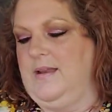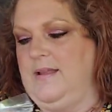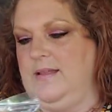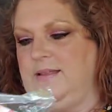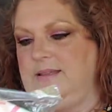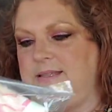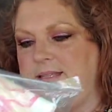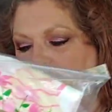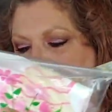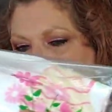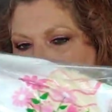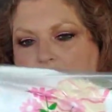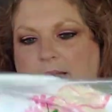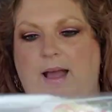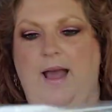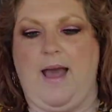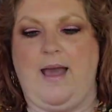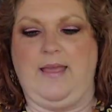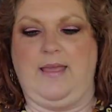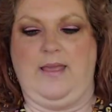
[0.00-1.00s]
Let's see what we
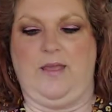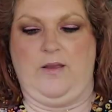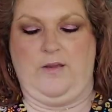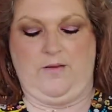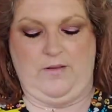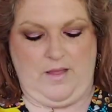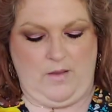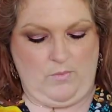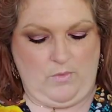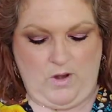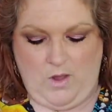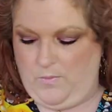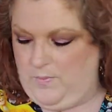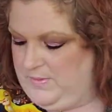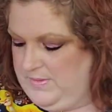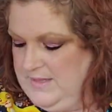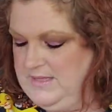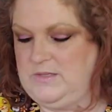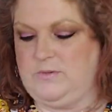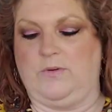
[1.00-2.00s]
got here. I'm gonna
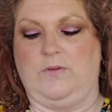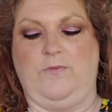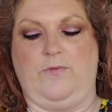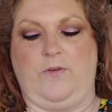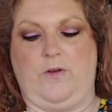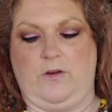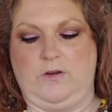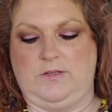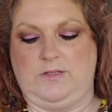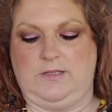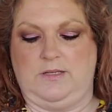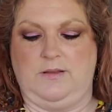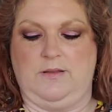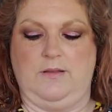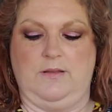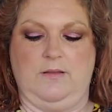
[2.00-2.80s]
open this one first.